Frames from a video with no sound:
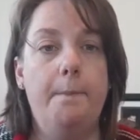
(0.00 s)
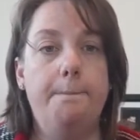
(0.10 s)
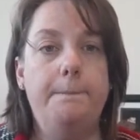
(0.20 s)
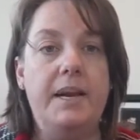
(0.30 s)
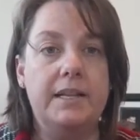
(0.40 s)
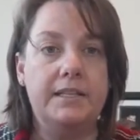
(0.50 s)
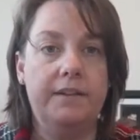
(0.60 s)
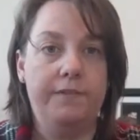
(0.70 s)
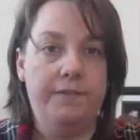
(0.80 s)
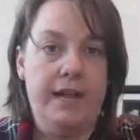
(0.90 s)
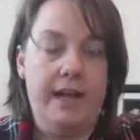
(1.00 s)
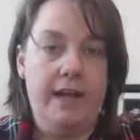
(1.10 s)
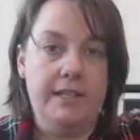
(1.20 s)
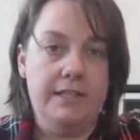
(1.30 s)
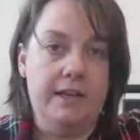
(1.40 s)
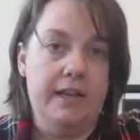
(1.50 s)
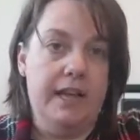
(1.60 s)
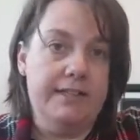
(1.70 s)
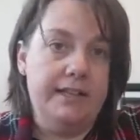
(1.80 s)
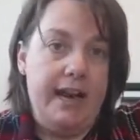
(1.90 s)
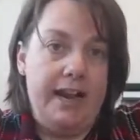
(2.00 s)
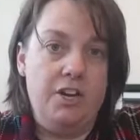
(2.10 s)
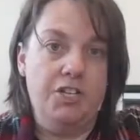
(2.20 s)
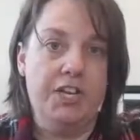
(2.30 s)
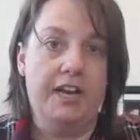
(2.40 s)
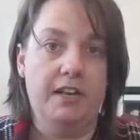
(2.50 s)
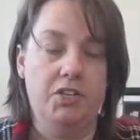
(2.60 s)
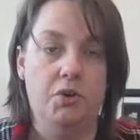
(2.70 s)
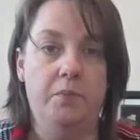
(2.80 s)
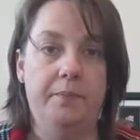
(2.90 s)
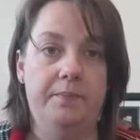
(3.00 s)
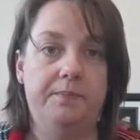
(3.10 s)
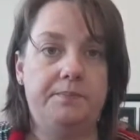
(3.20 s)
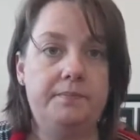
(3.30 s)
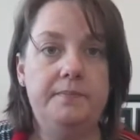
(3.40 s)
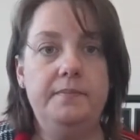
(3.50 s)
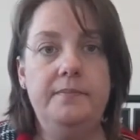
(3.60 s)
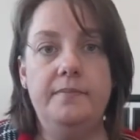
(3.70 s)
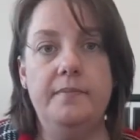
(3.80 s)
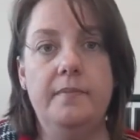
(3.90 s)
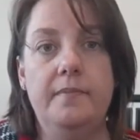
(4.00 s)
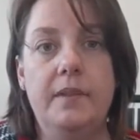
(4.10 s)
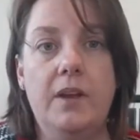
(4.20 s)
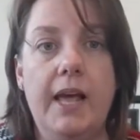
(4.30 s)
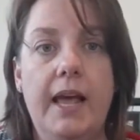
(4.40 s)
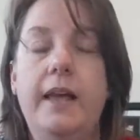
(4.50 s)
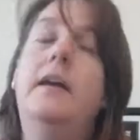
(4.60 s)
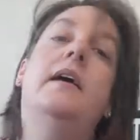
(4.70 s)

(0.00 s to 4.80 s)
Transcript: but it's a flat, it's a, it's an energetic dome. Okay.